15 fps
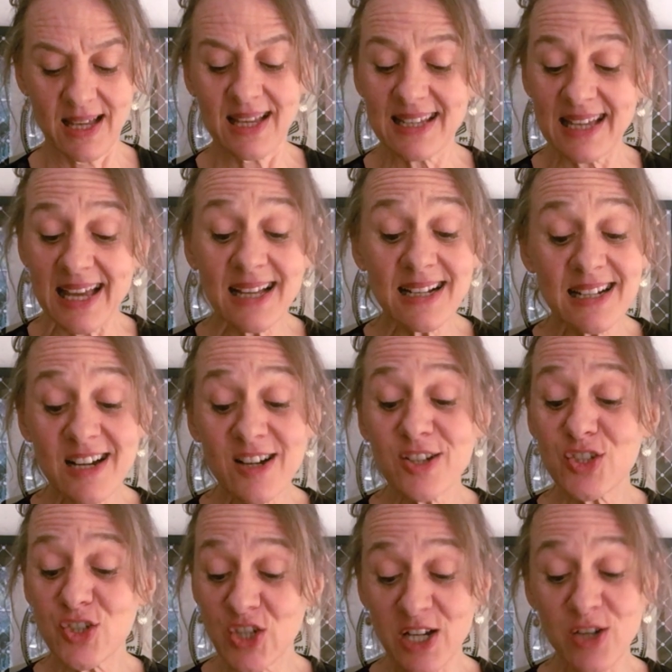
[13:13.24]
King Lear's
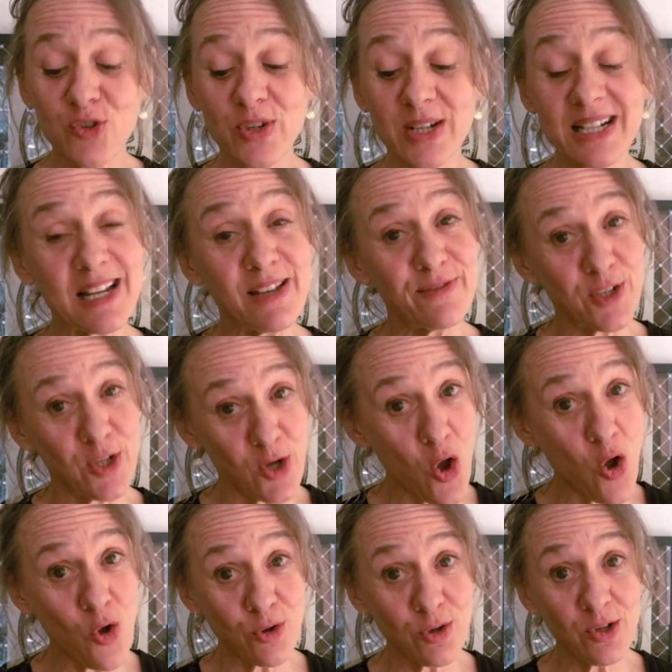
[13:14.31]
children lived
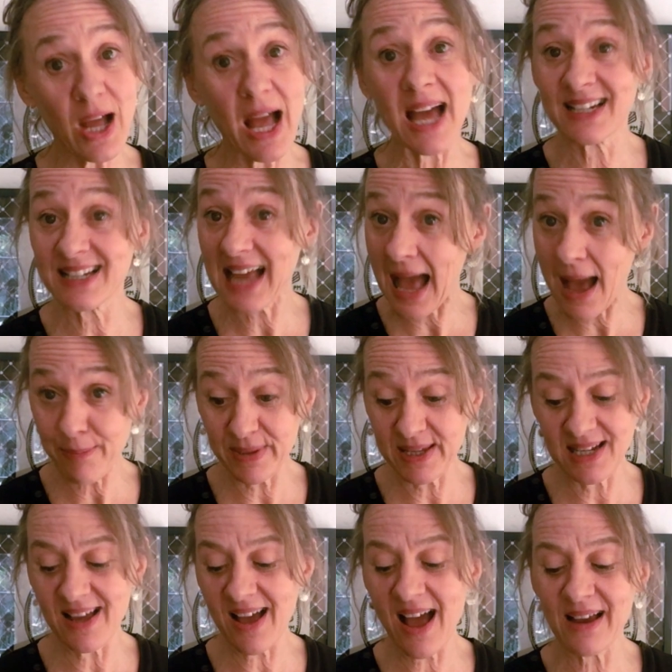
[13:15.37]
long and happy
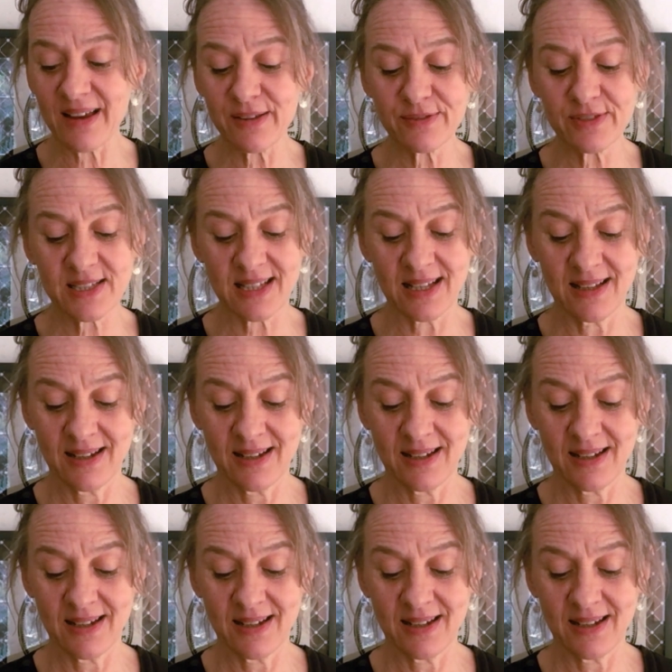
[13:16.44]
lives,